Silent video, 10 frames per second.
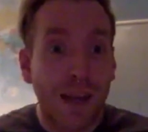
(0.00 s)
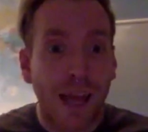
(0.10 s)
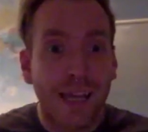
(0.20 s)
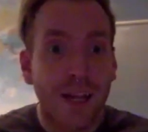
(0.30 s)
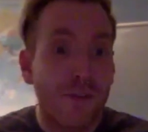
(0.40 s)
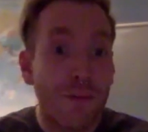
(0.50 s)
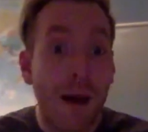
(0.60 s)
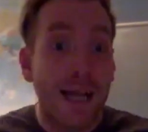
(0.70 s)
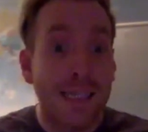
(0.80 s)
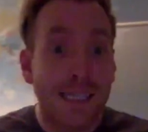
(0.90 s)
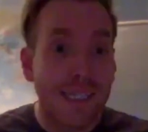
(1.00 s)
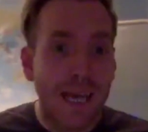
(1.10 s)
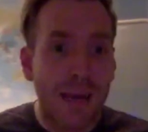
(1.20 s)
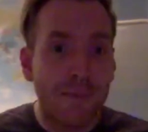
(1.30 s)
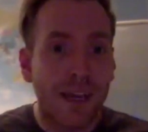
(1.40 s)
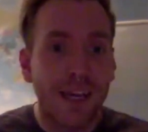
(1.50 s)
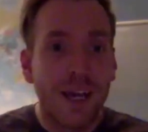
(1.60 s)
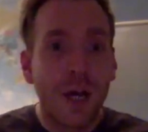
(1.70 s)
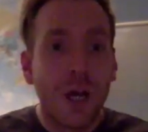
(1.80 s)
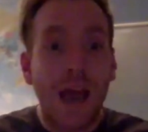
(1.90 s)
Like, not every man's the same. Like,
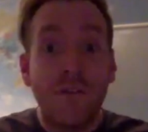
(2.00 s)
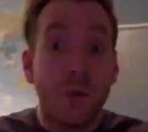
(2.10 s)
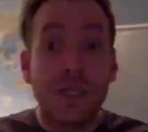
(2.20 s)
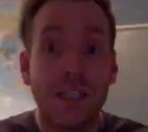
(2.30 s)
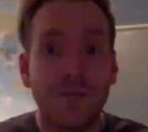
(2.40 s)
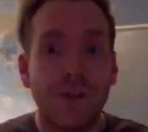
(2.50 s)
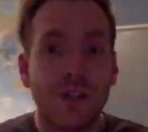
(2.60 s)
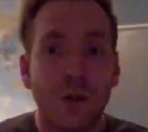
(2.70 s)
everyone's different.